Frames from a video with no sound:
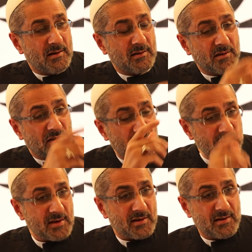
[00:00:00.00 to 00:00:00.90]
The
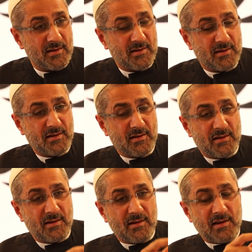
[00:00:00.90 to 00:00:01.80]
thing
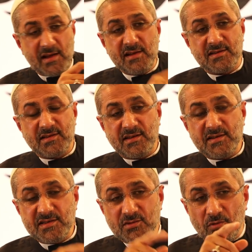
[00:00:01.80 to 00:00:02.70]
is that
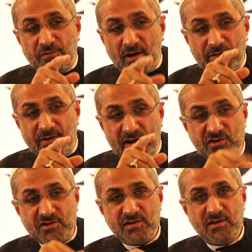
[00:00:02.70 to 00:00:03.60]
this is not
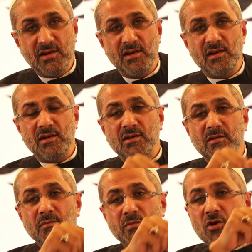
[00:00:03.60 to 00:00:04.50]
far-fetched
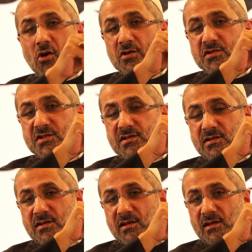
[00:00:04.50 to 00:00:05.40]
because
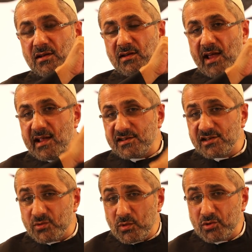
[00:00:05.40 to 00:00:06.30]
the
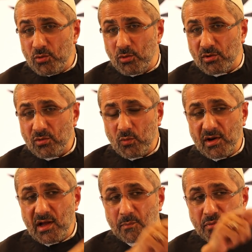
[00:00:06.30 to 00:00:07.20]
angels were told, when
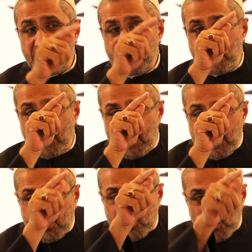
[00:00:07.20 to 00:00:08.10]
I breathe
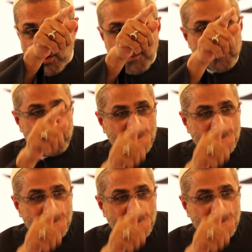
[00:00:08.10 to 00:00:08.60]
into him